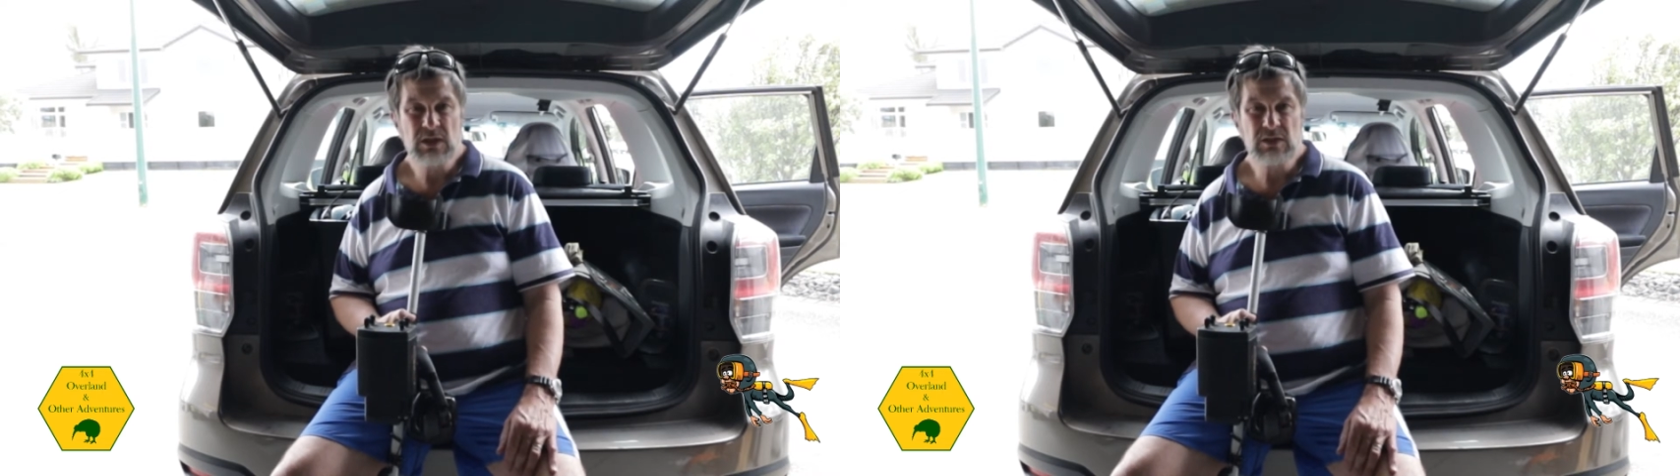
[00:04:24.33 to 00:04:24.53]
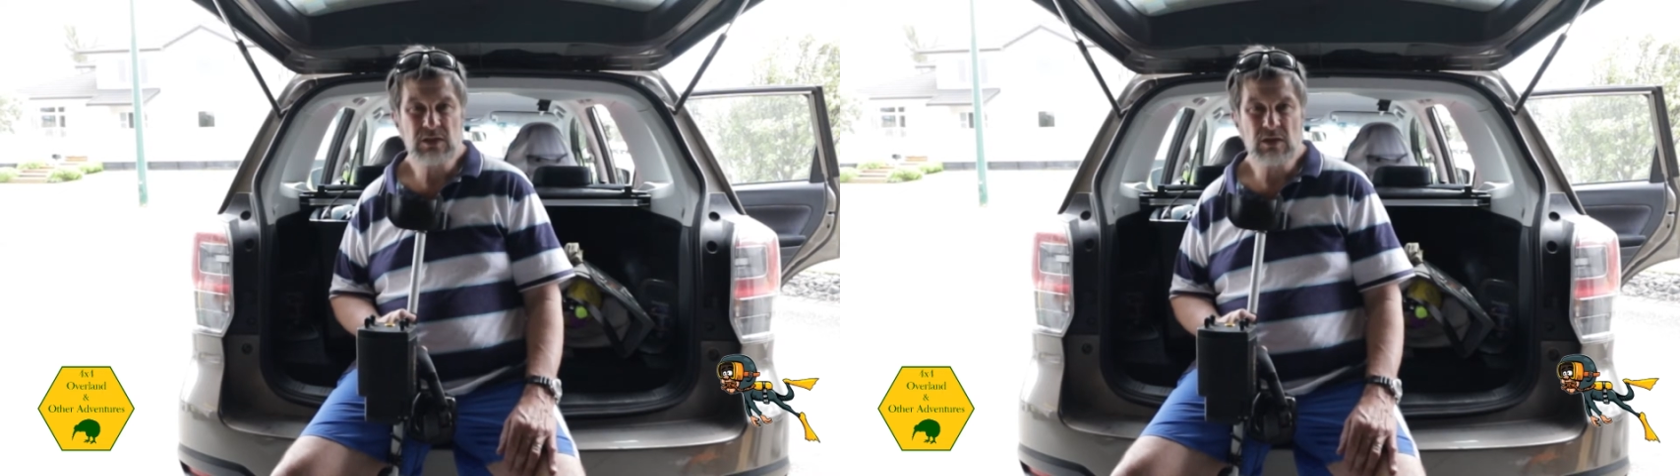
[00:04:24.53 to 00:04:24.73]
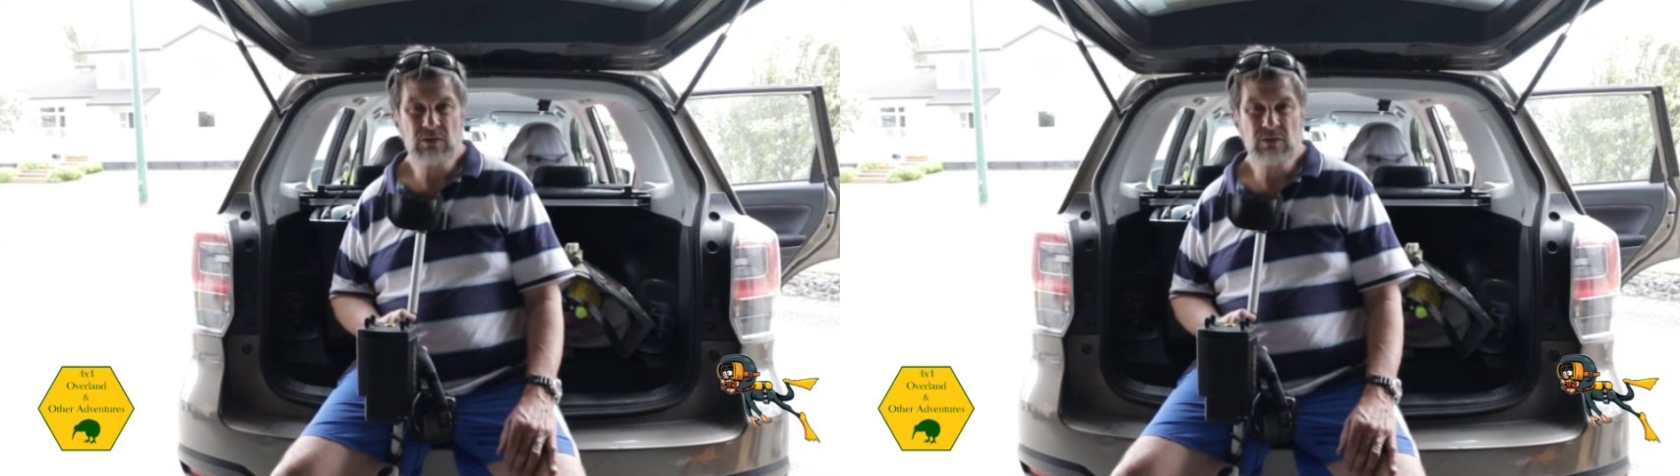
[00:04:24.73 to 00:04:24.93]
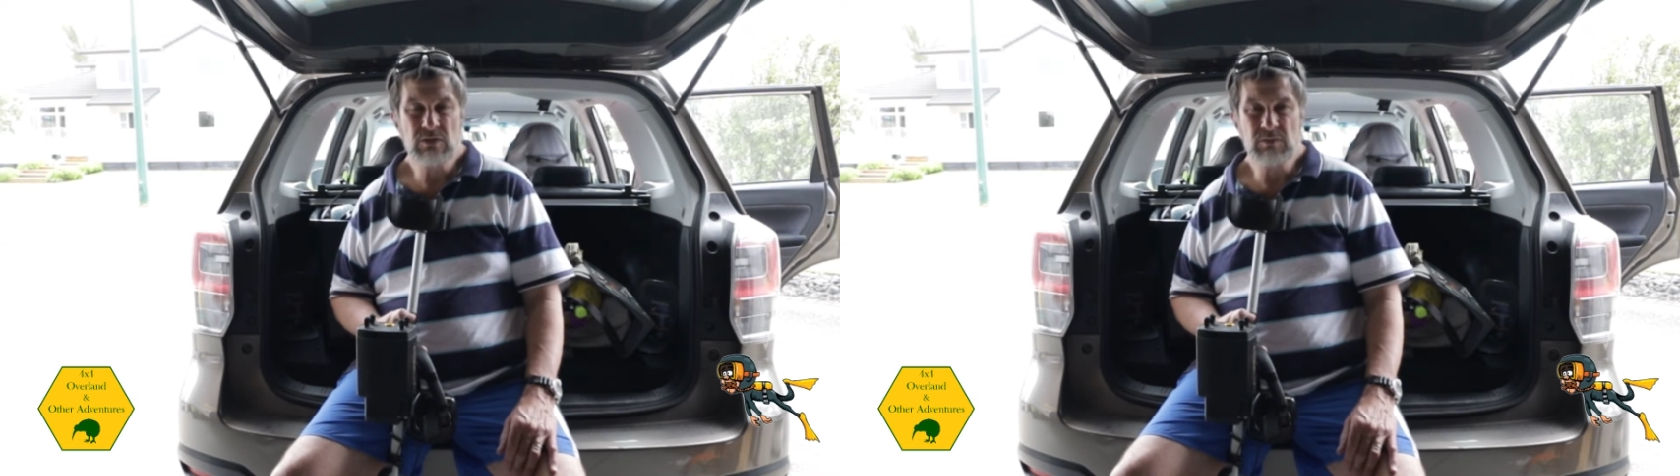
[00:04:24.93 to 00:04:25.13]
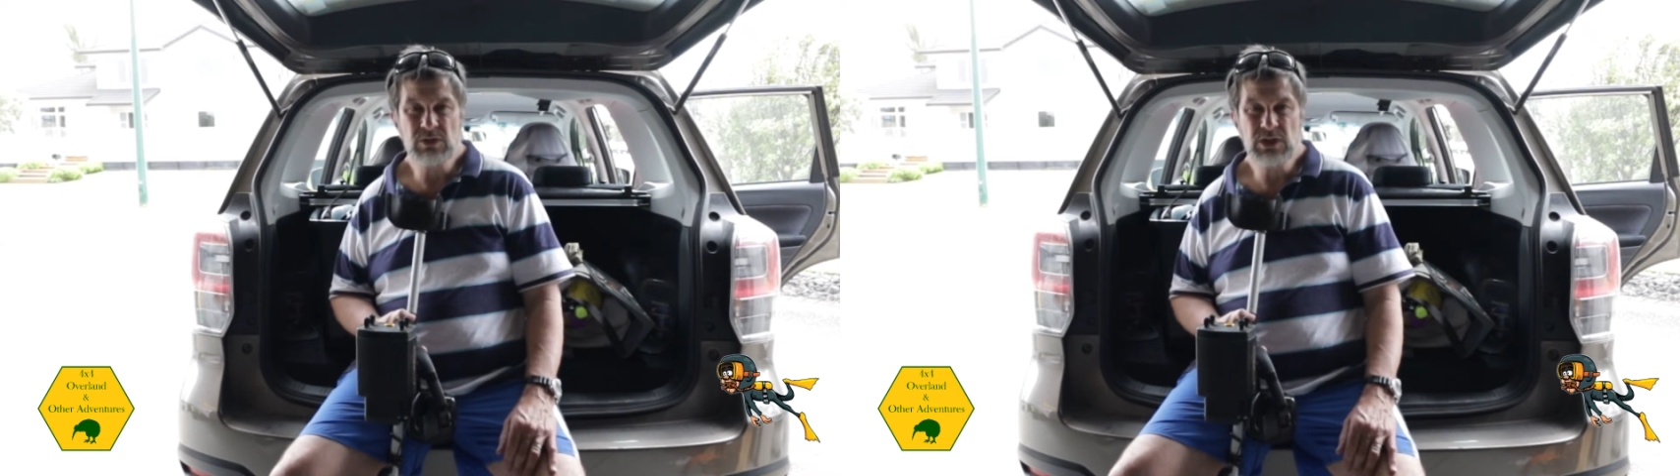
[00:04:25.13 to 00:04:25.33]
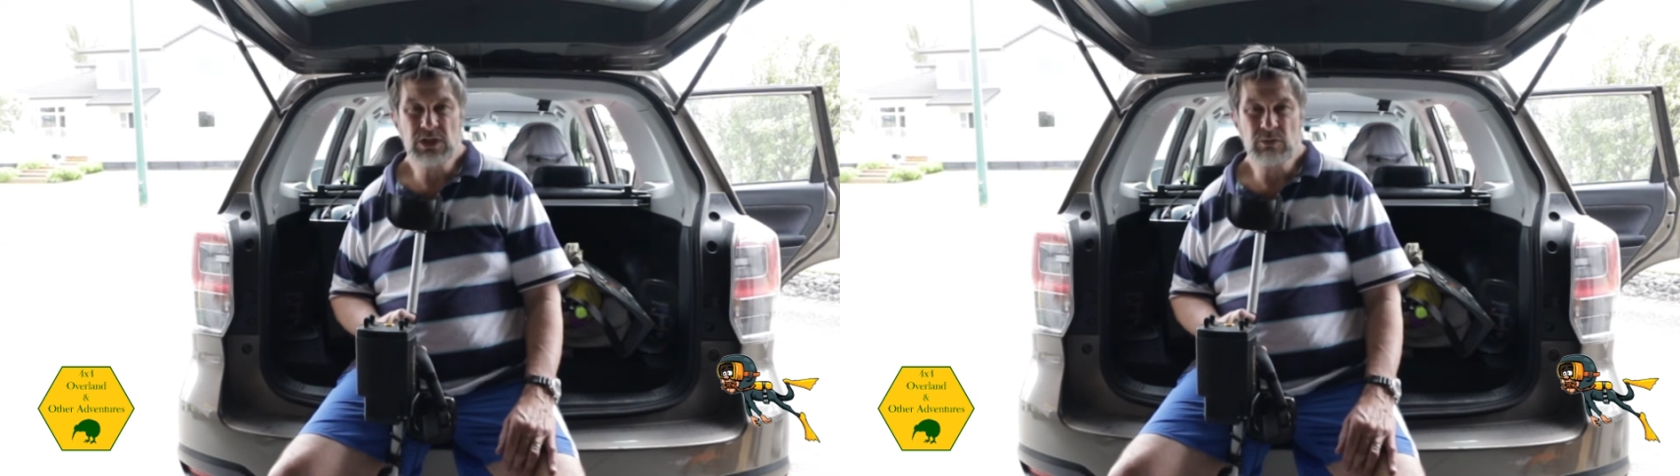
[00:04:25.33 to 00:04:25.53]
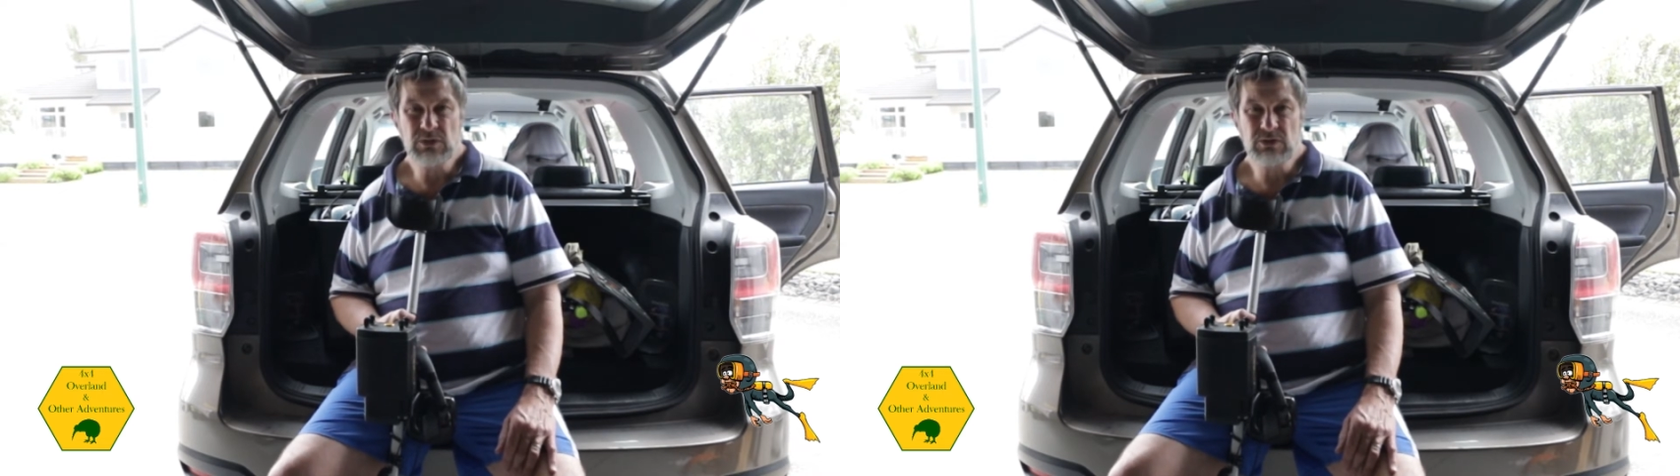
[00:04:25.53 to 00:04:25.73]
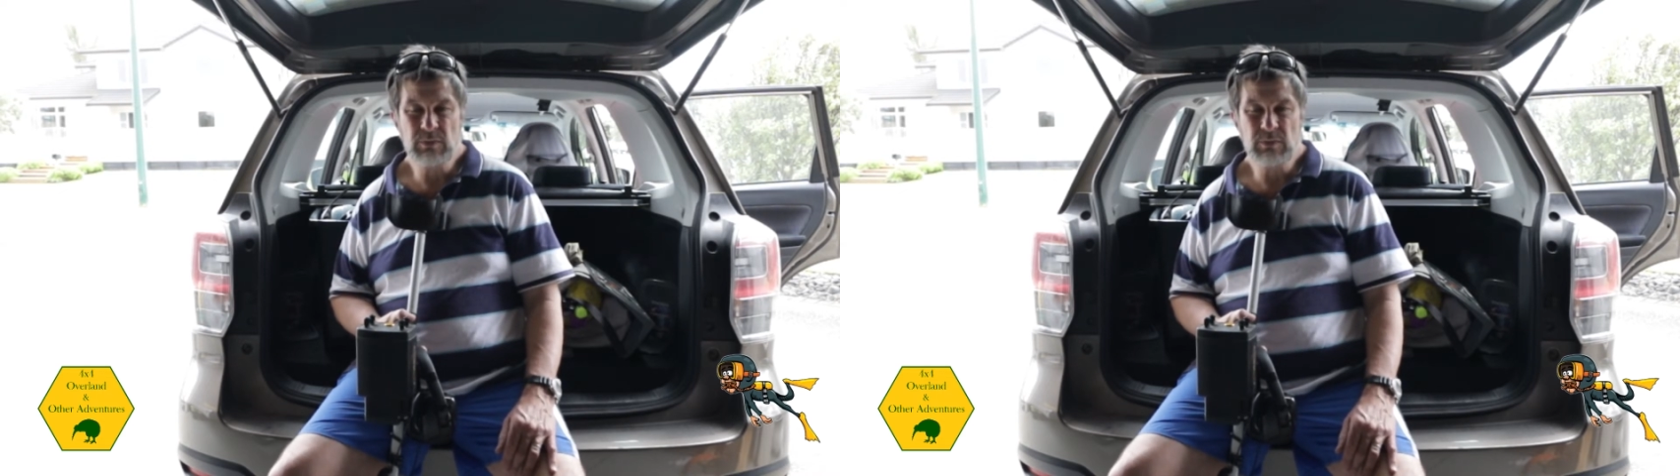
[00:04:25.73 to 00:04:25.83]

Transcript: So the machine was